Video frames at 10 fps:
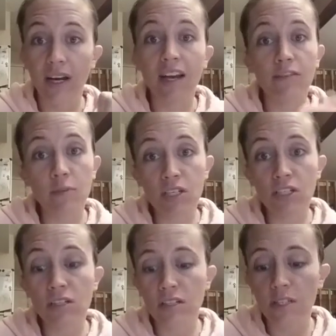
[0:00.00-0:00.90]
And I've
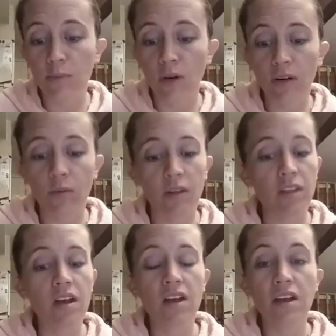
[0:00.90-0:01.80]
mentioned the support with
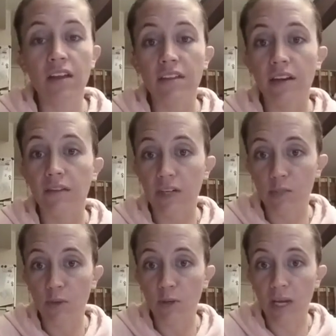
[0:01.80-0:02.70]
the
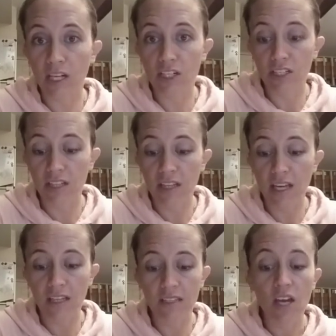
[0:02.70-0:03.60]
Facebook pages and
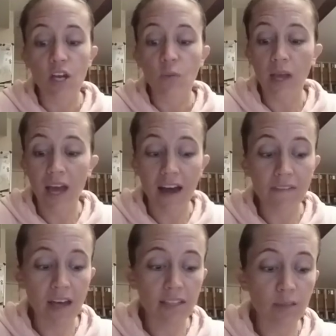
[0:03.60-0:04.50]
things, we have
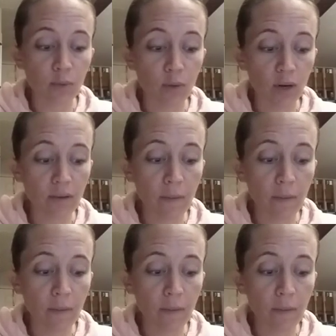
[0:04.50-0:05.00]
that support.